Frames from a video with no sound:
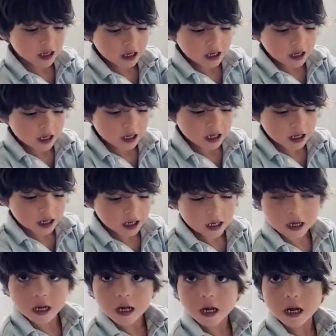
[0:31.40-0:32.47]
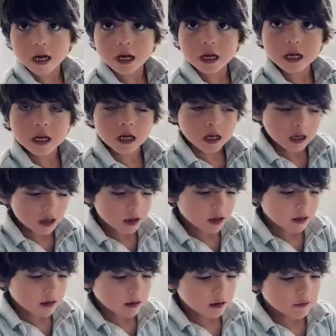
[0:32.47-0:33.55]
You have to say it out loud. First
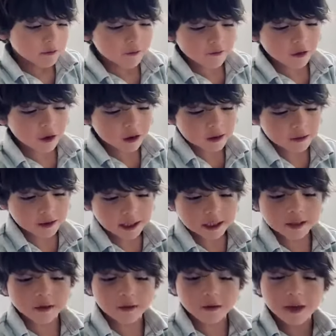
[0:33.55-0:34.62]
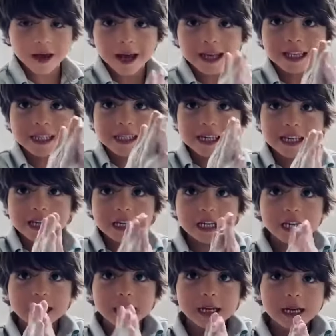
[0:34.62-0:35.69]
we. First we do this. And
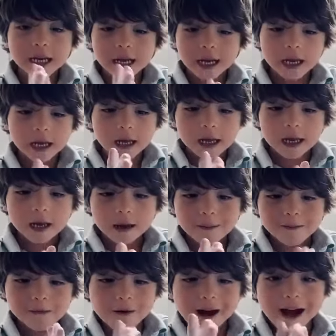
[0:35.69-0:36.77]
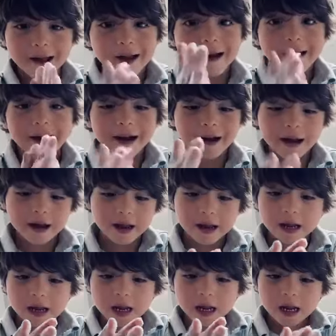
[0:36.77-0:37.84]
what's that called? Pray.
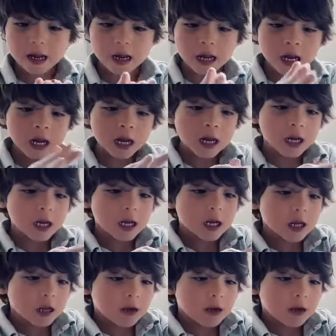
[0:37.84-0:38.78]
Pray. And then what do we do?